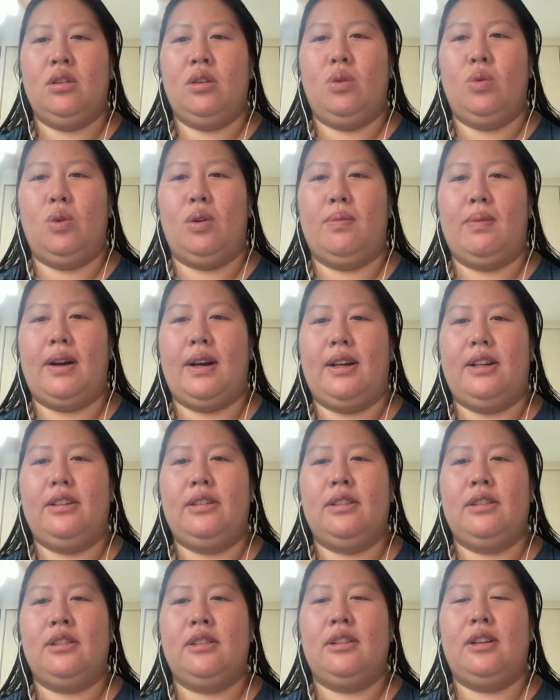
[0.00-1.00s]
Roma
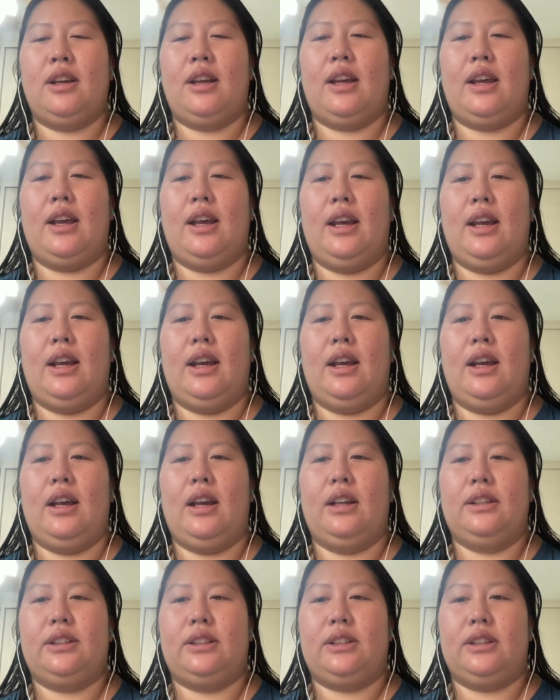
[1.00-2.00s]

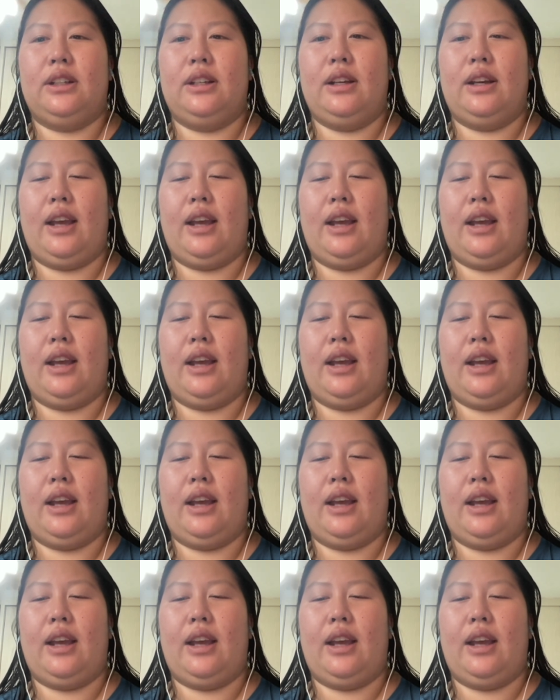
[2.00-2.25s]
as